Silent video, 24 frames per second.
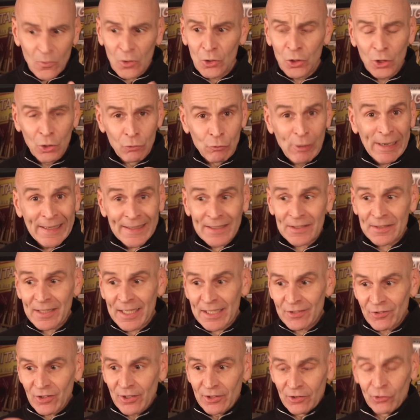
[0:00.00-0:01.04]
You can
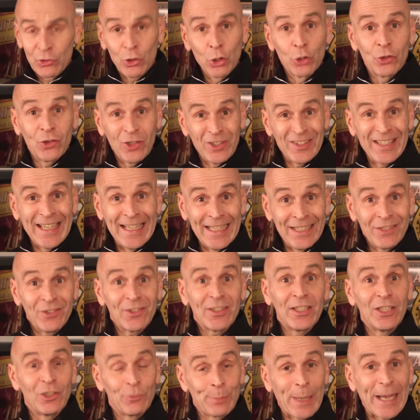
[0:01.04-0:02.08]
recognise it. It's good to taste
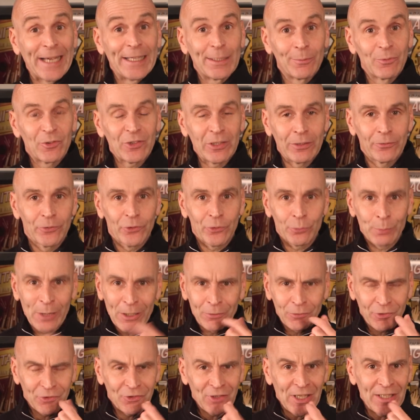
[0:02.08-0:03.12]
these by themselves as
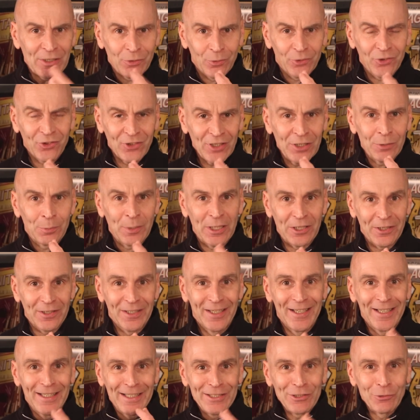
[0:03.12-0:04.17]
well, because then you'll see where
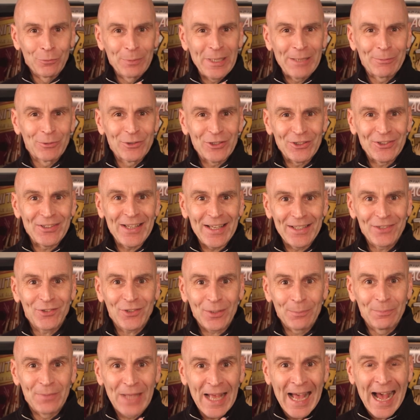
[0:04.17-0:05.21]
you'll be able to taste
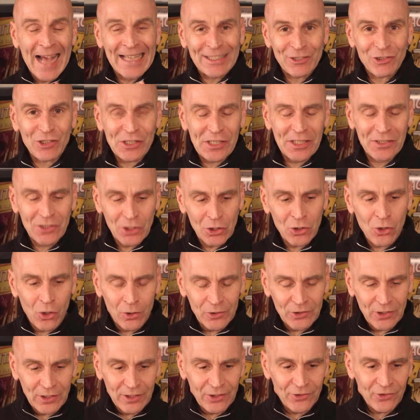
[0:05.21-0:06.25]
them actually in the
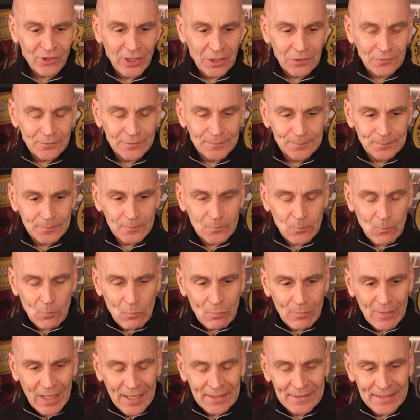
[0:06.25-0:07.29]
cocktail itself.
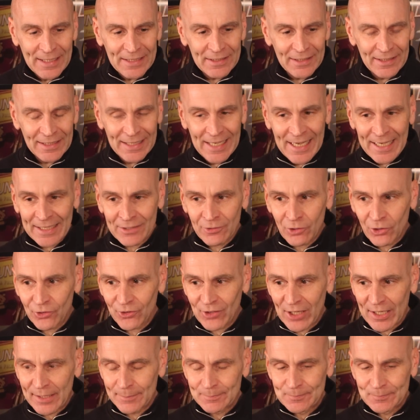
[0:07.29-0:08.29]
And then at the end there's